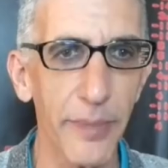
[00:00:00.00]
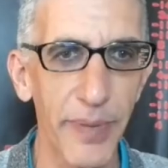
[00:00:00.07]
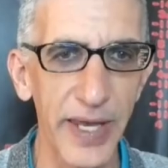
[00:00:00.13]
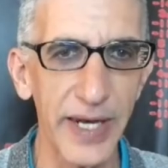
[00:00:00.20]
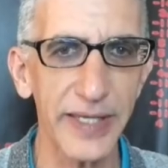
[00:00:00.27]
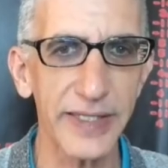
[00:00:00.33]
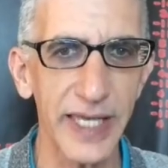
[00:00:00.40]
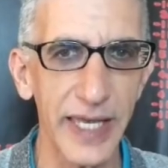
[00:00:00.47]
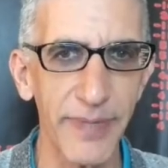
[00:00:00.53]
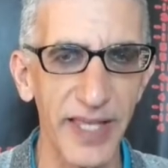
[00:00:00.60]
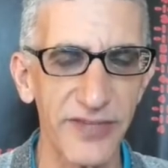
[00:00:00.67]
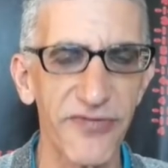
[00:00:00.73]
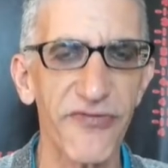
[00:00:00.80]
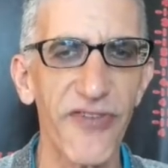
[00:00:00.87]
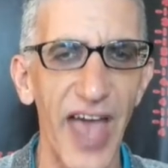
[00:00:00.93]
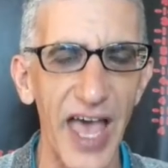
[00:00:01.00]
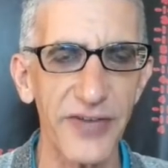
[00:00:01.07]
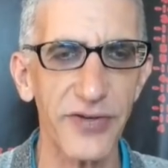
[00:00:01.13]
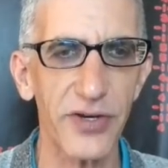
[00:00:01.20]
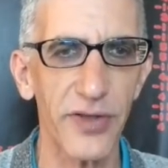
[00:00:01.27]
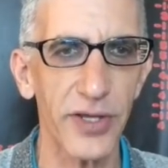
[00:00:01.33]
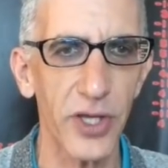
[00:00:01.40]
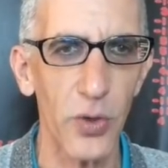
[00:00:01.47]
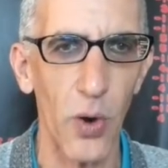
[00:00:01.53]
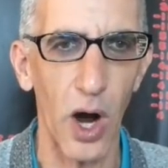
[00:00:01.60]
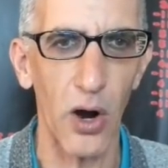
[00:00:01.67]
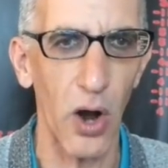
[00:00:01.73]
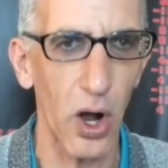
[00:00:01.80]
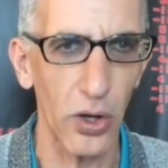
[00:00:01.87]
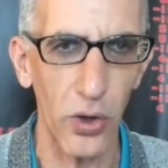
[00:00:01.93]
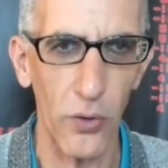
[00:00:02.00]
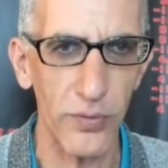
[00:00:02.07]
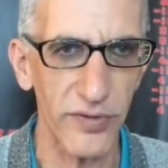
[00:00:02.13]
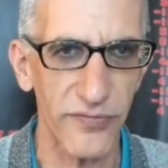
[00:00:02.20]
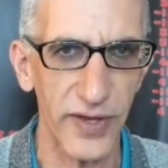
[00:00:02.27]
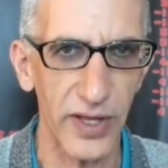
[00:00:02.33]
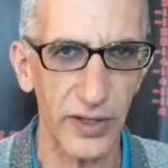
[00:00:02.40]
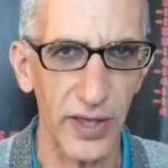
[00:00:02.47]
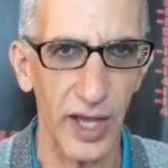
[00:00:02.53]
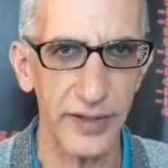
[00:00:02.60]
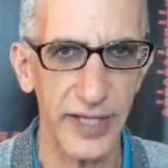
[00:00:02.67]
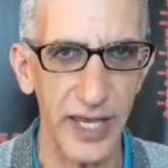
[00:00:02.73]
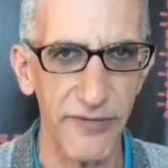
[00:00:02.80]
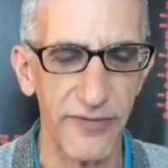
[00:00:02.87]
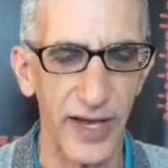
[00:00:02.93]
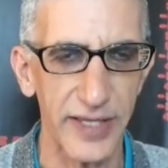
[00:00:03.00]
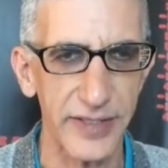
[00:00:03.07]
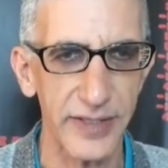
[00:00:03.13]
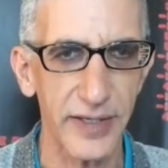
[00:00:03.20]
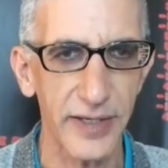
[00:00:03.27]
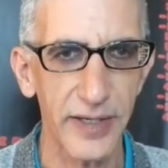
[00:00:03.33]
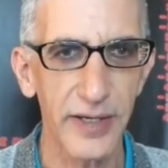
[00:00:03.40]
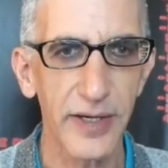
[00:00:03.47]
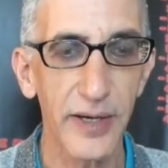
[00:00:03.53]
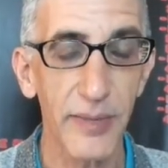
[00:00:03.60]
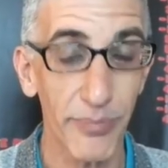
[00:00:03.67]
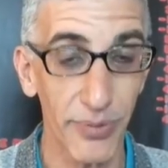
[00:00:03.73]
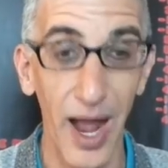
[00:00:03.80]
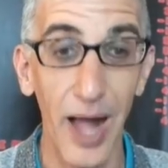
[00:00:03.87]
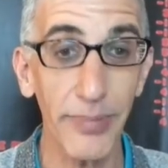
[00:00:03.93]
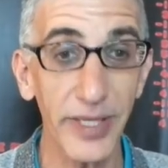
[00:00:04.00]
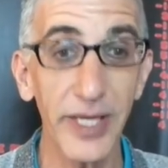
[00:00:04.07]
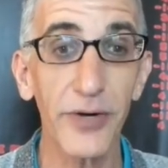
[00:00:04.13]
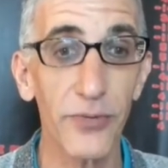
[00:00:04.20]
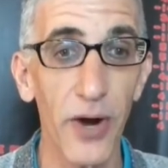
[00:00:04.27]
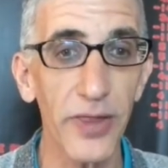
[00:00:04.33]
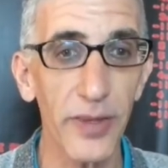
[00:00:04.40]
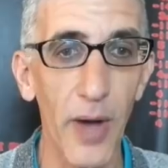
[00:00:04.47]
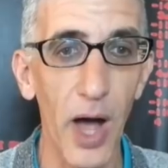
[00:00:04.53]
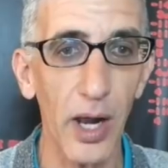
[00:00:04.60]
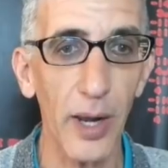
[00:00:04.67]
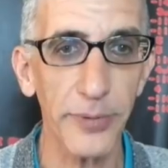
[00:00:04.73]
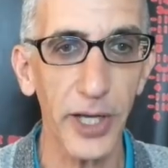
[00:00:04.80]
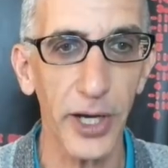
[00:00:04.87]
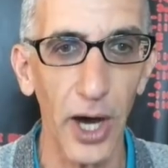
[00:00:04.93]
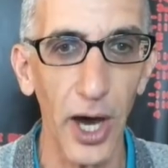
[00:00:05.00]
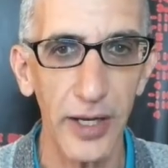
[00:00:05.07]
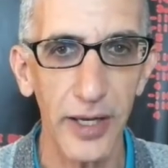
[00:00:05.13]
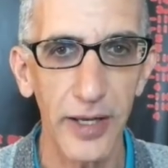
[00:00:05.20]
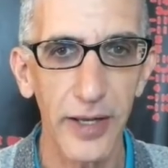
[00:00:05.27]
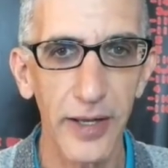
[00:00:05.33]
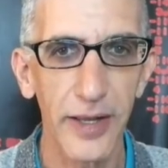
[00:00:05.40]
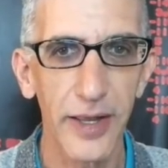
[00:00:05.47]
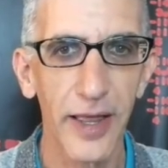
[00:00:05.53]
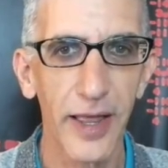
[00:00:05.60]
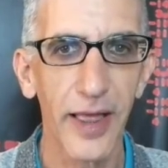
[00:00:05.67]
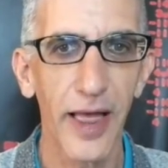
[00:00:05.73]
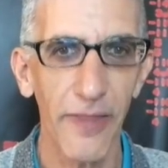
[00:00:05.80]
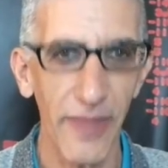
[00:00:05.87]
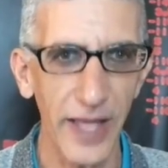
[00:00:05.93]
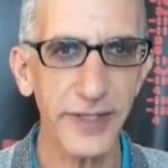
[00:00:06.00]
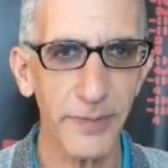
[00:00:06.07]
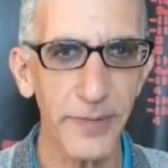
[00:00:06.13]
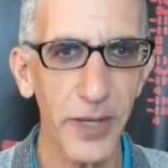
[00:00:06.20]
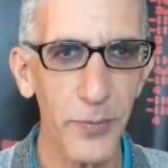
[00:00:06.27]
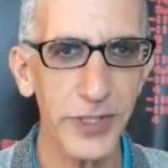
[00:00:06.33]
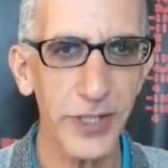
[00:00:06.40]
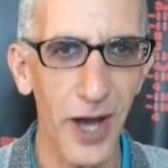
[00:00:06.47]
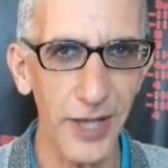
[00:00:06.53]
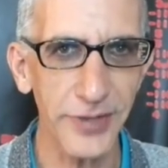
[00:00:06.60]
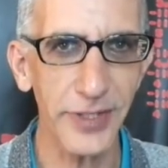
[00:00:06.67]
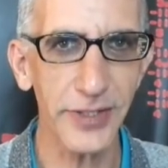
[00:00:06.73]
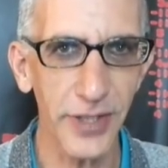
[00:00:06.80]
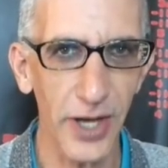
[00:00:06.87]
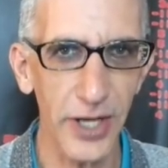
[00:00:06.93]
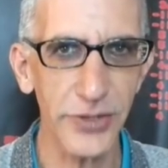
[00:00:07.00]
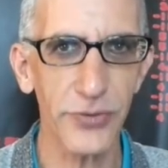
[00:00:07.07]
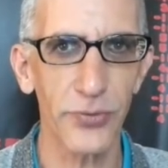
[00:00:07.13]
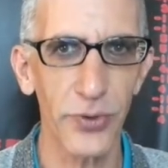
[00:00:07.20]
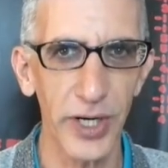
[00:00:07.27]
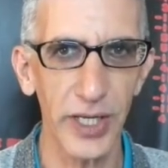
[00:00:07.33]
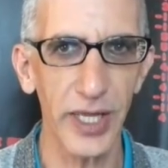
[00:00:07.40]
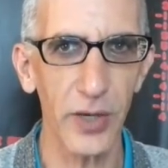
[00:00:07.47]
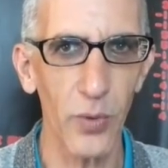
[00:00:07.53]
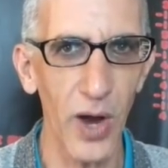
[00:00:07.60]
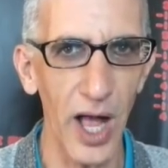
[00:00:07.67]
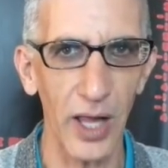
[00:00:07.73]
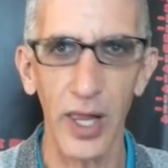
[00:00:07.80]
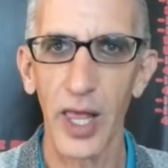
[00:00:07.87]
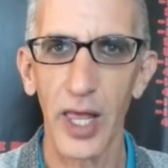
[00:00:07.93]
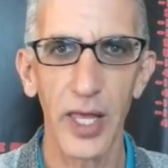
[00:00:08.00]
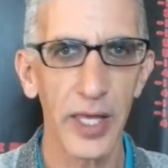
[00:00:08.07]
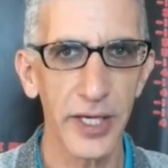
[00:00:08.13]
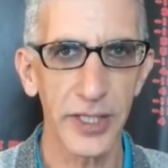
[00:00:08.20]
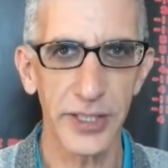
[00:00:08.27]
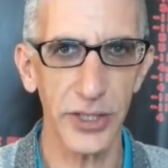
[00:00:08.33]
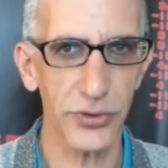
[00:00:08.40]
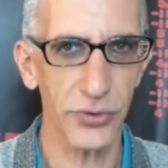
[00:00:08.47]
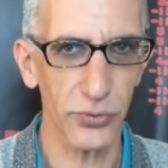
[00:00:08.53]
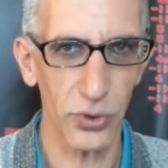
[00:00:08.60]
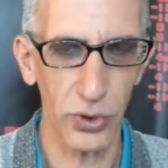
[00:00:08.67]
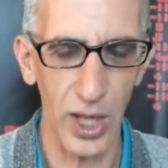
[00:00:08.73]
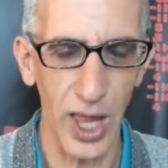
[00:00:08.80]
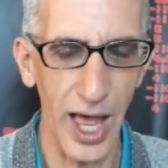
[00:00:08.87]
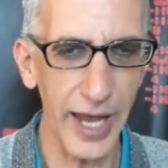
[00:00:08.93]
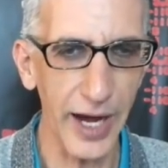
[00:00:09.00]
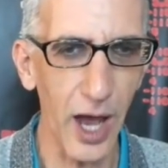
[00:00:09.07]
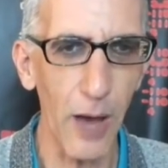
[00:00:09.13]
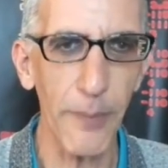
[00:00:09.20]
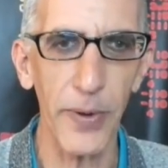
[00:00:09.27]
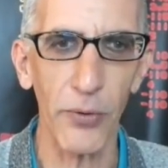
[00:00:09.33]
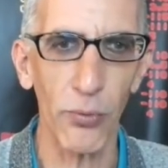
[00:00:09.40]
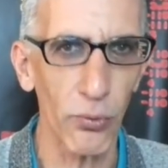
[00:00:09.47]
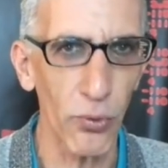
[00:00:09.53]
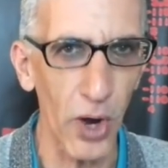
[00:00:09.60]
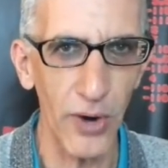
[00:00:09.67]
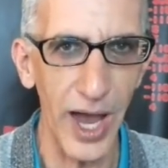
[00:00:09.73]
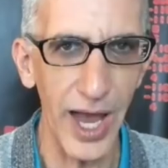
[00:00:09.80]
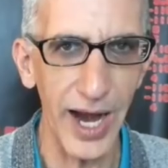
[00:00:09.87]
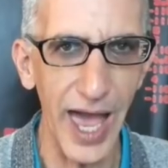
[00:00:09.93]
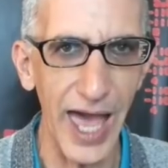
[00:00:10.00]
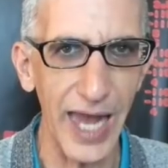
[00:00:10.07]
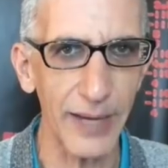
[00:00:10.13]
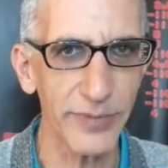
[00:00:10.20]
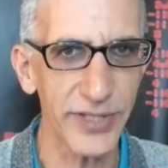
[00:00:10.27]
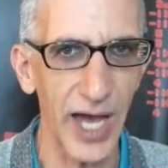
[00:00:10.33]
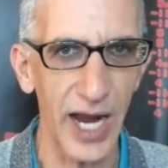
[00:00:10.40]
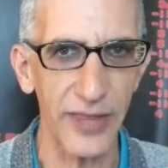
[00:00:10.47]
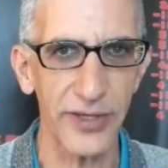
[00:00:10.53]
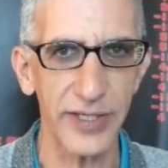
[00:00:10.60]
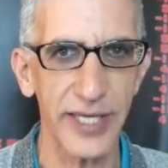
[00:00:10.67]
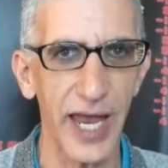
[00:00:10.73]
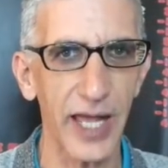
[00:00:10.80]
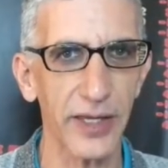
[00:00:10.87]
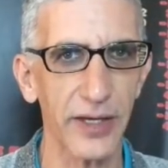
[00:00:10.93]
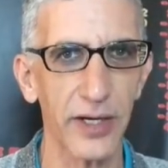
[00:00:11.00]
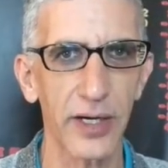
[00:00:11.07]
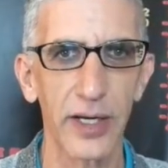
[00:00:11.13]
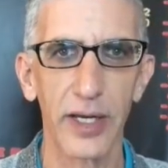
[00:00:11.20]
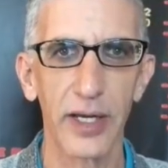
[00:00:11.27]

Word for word: beat a team that's faster than you are all over the field on defense? Probably to run the ball up the gut. And that's something Wisconsin does really well. You just line up and run right at them. Jonathan Taylor,